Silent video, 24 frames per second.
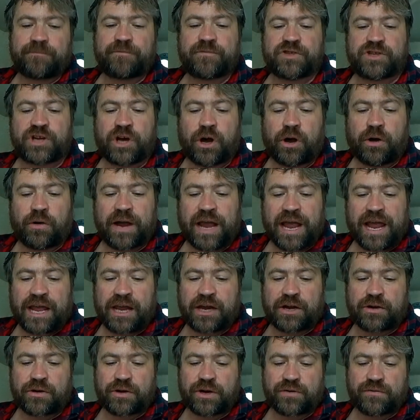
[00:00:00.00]
So
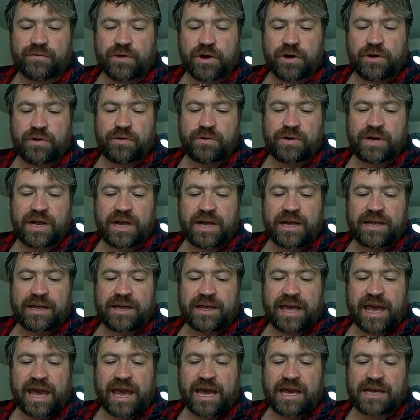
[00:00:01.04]
anchor and rode,
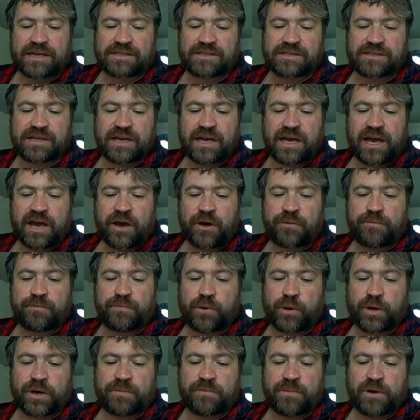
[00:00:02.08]
gas,
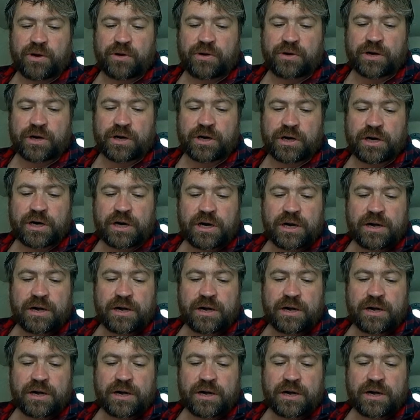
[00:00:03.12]
outboard motor,